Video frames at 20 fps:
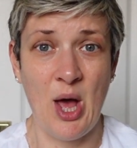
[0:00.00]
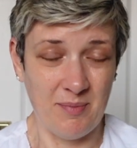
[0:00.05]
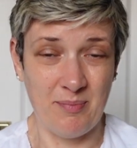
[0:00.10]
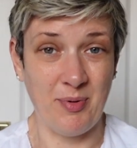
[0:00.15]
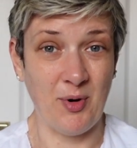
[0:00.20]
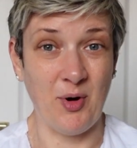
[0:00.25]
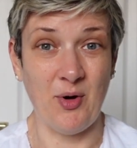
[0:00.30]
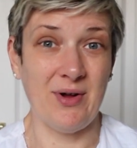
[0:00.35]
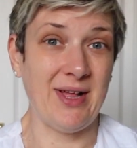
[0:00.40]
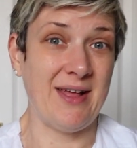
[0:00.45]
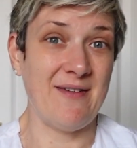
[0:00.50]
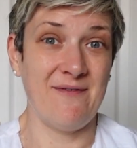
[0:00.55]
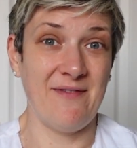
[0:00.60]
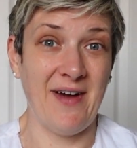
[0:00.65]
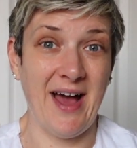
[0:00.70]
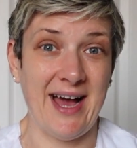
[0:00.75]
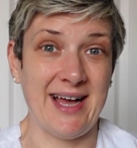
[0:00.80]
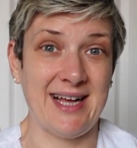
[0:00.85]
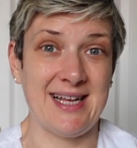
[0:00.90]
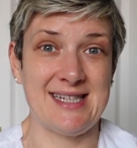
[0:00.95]
but in
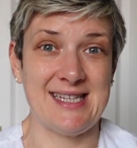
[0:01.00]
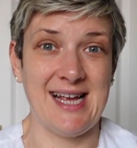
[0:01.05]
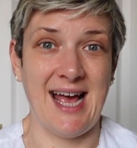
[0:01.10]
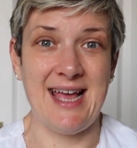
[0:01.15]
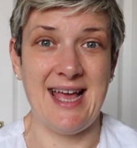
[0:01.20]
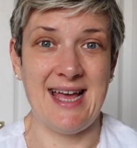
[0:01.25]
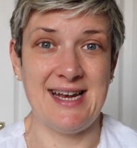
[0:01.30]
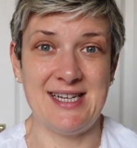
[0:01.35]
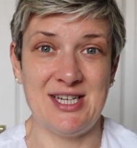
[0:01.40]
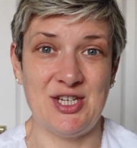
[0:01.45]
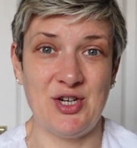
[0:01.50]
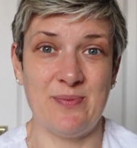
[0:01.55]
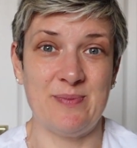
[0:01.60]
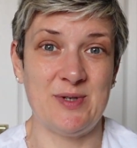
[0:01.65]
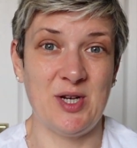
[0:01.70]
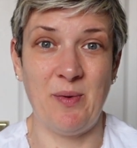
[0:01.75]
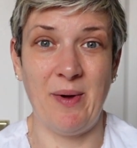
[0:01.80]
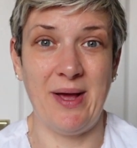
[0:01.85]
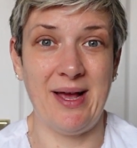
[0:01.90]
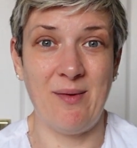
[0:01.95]
fact I ended up
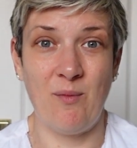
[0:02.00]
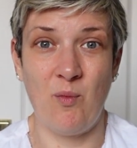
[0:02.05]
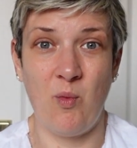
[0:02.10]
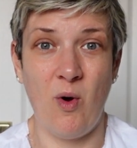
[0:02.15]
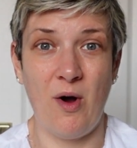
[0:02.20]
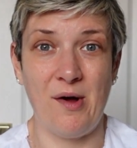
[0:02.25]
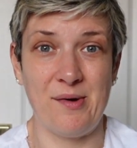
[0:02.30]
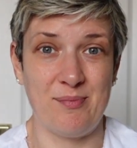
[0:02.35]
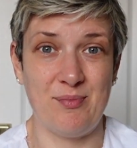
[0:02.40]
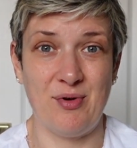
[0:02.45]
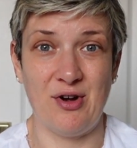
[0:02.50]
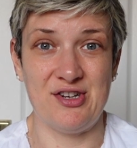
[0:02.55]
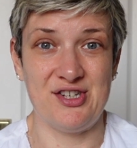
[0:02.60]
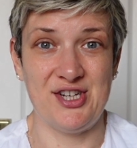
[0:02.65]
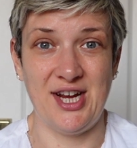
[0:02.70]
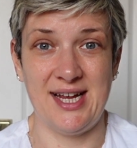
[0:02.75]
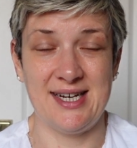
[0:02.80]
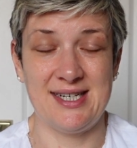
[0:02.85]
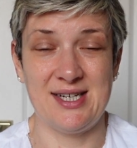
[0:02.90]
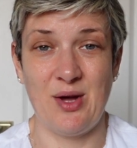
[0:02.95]
doing one
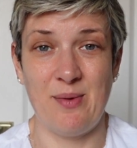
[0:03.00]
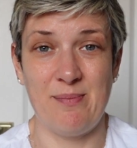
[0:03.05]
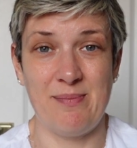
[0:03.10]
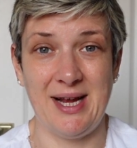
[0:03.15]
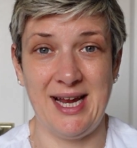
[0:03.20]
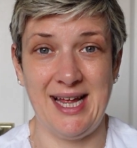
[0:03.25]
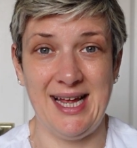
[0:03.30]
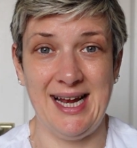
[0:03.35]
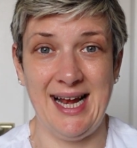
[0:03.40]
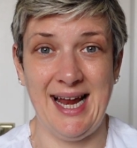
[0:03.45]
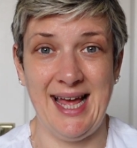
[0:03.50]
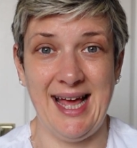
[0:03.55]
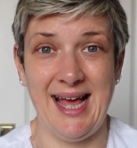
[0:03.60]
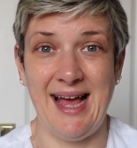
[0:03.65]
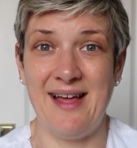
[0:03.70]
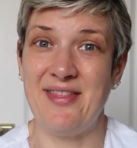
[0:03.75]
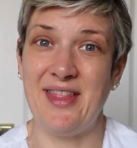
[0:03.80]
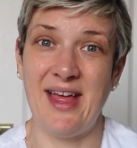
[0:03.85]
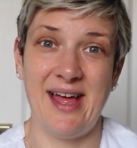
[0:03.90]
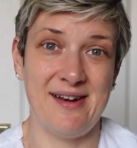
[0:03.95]
project completely
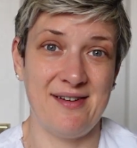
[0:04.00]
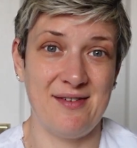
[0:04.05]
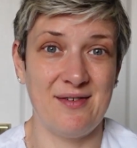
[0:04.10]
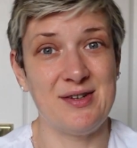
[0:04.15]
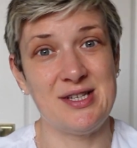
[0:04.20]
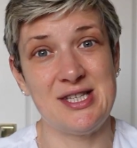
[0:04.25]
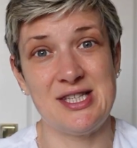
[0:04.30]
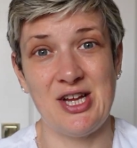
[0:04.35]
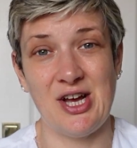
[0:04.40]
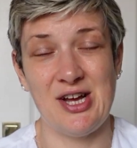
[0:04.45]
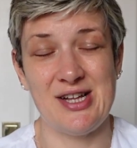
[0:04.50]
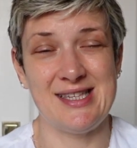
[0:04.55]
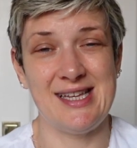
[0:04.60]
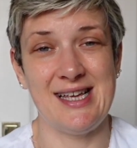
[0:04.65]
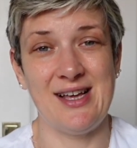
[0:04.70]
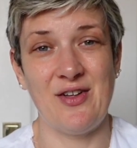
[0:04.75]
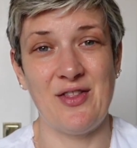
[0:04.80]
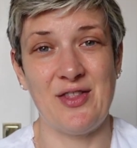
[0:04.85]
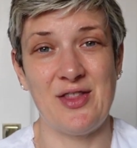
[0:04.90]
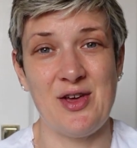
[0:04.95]
and then
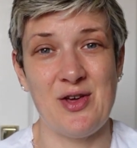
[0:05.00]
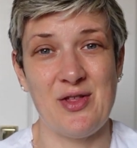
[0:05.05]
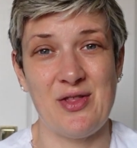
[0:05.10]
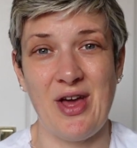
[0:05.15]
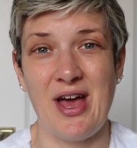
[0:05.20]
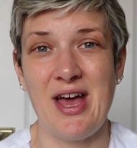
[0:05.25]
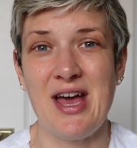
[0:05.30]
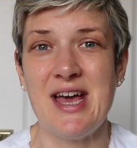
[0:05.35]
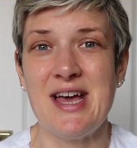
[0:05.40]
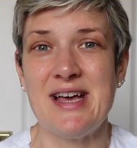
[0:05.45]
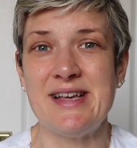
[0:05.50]
starting on the other.